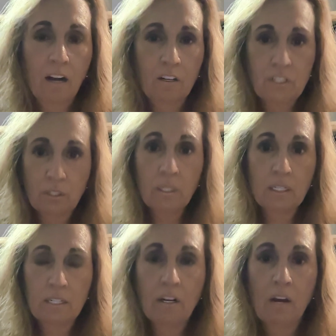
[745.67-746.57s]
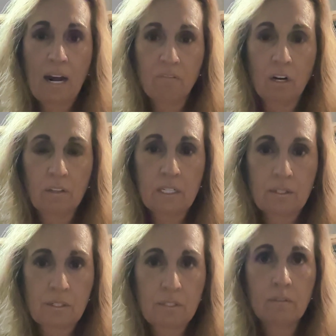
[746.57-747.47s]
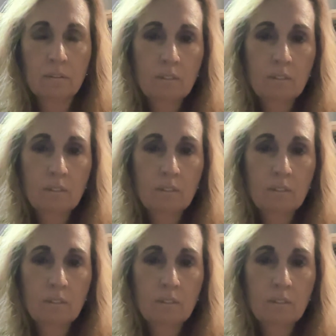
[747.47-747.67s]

are doing, you know, have all these